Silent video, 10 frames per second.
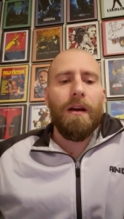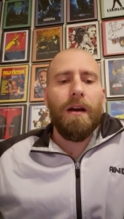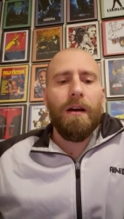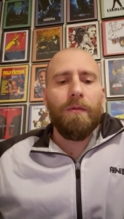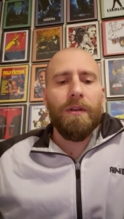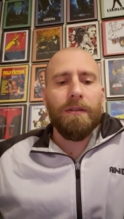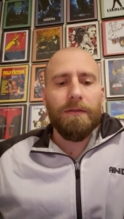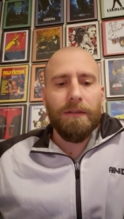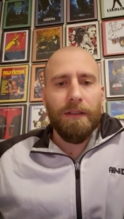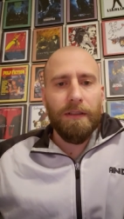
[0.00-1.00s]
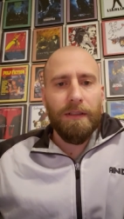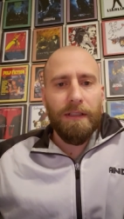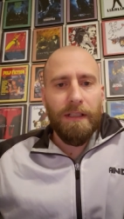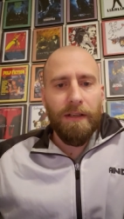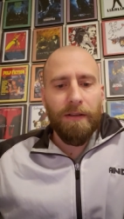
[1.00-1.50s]
well,
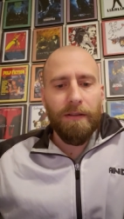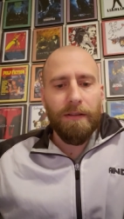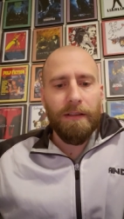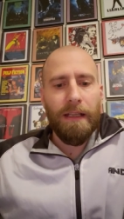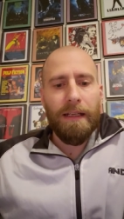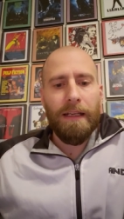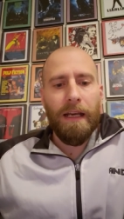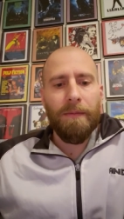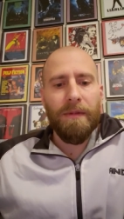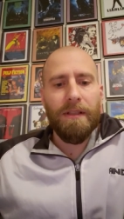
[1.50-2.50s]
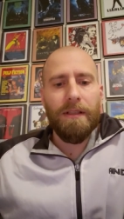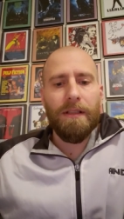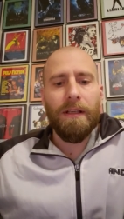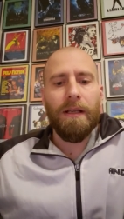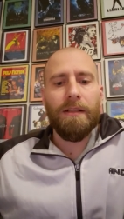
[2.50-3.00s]
this year that diamond
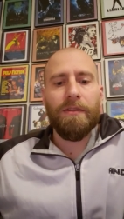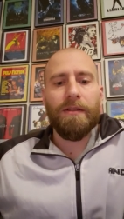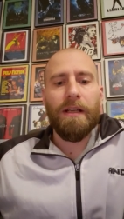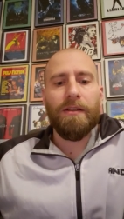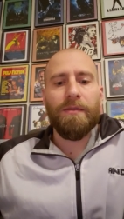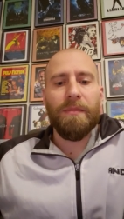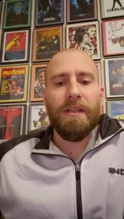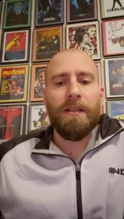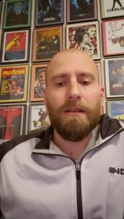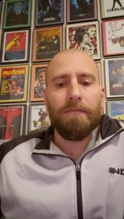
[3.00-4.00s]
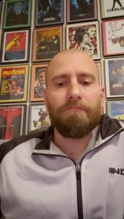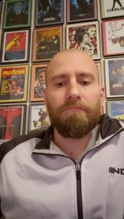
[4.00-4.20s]
turns out to be